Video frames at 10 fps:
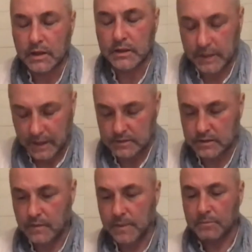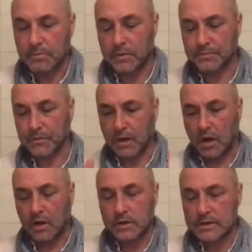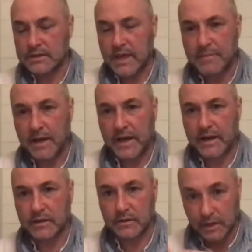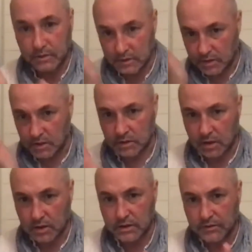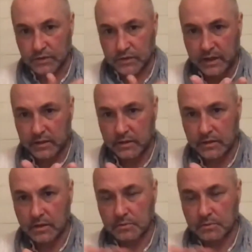Yes. But on the same hand, now not a different hand,